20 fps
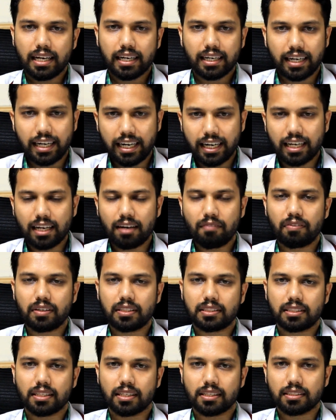clinical
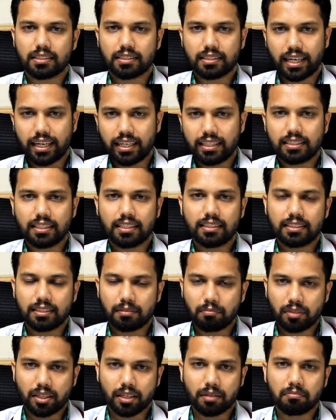features, signs and
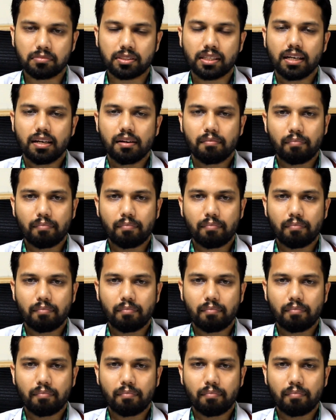symptoms,